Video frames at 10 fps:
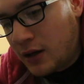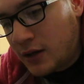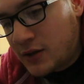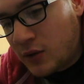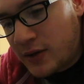
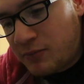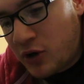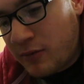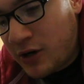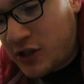So it
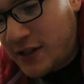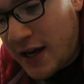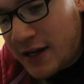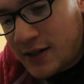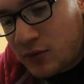pretty much
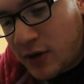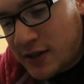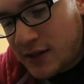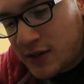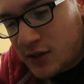takes the
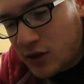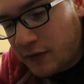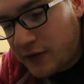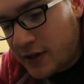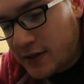rusted
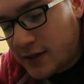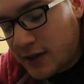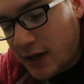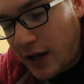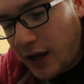
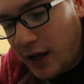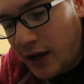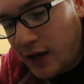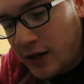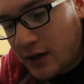surface
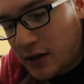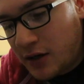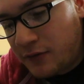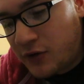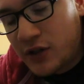and
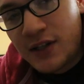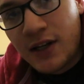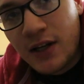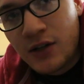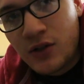converts
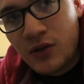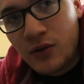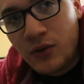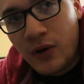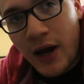it
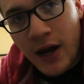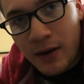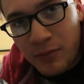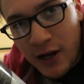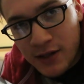into
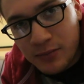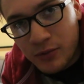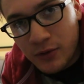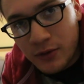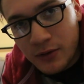a
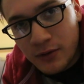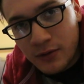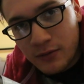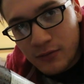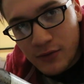paintable
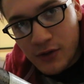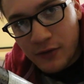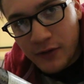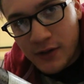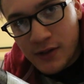
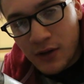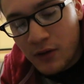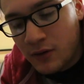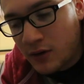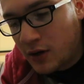surface.
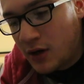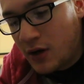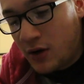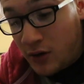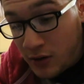So
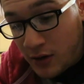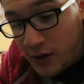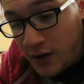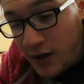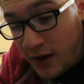
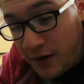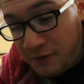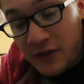if